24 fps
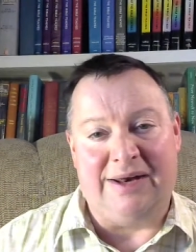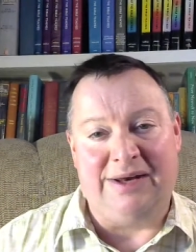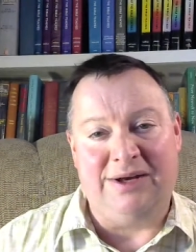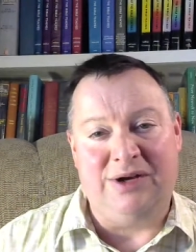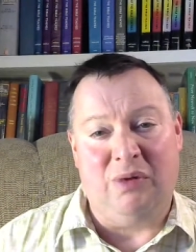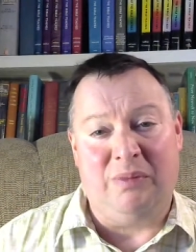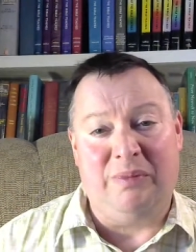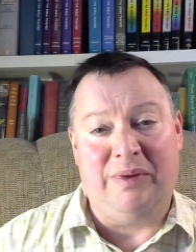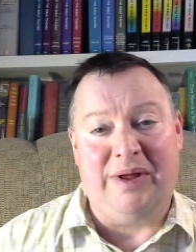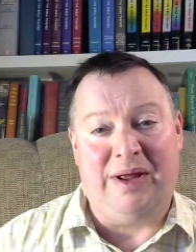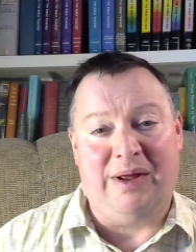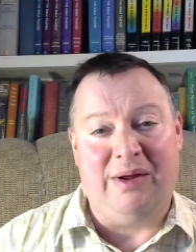
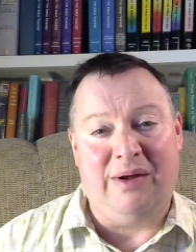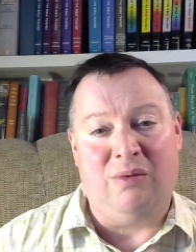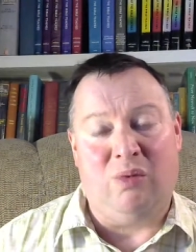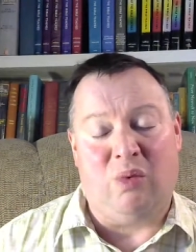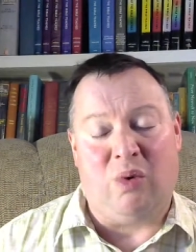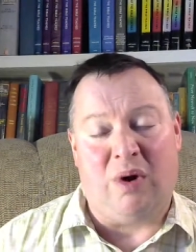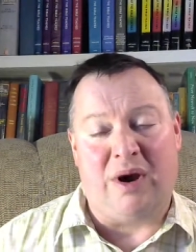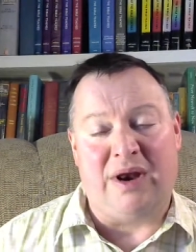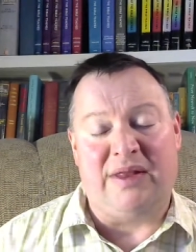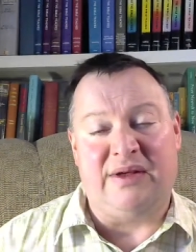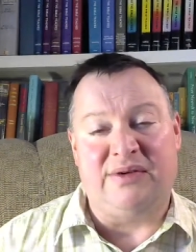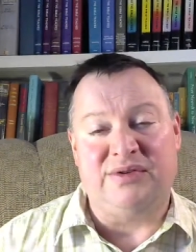You'll be
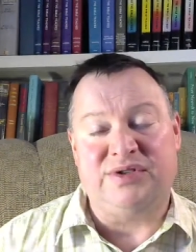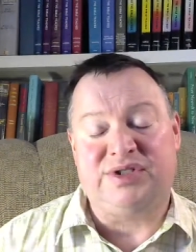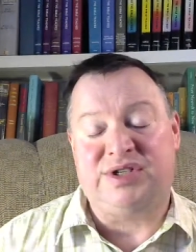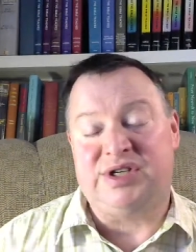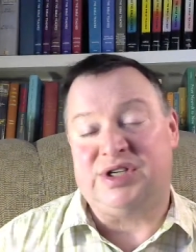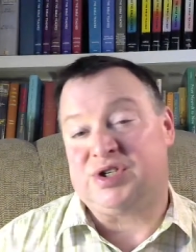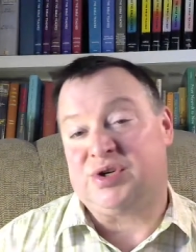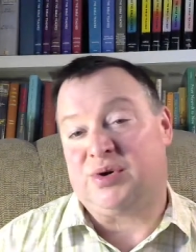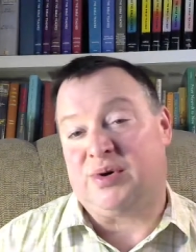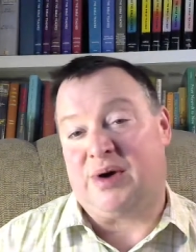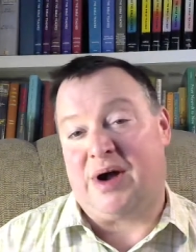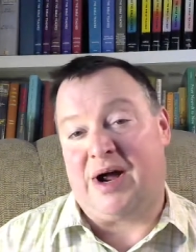one of those
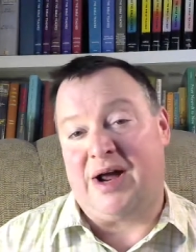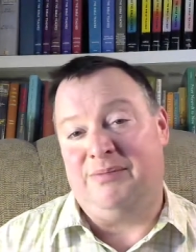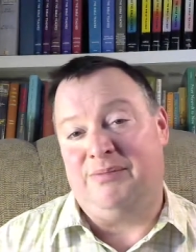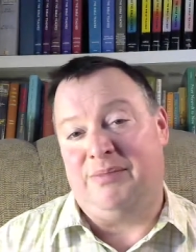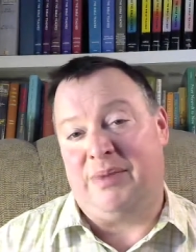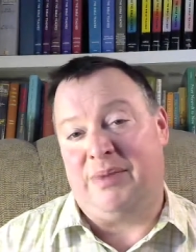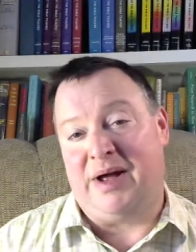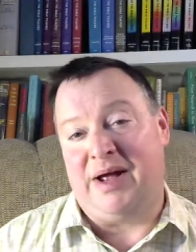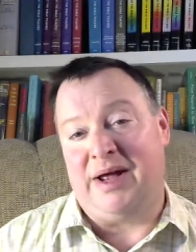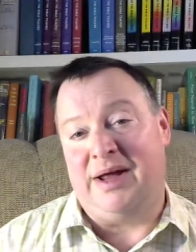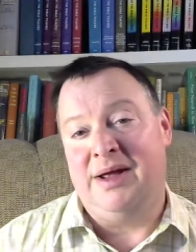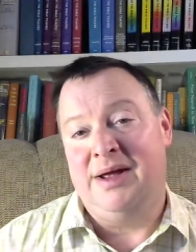described
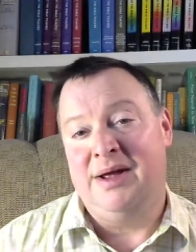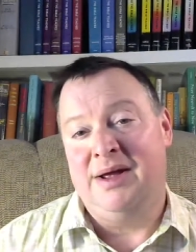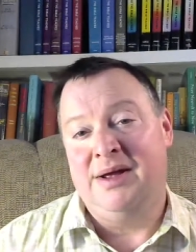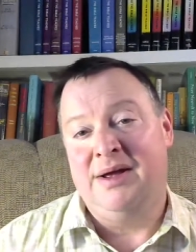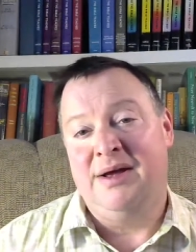by